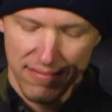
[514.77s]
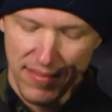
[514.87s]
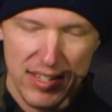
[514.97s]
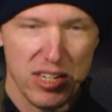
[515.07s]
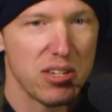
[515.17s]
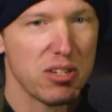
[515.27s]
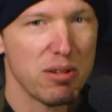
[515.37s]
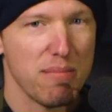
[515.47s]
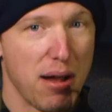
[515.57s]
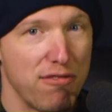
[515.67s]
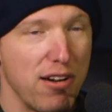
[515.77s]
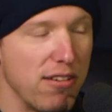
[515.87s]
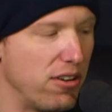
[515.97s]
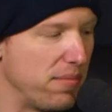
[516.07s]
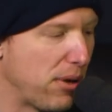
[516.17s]
This is my
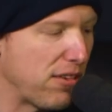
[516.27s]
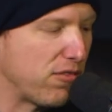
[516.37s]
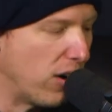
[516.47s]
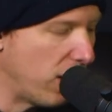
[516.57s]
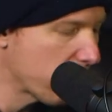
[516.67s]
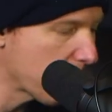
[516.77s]
favorite by far.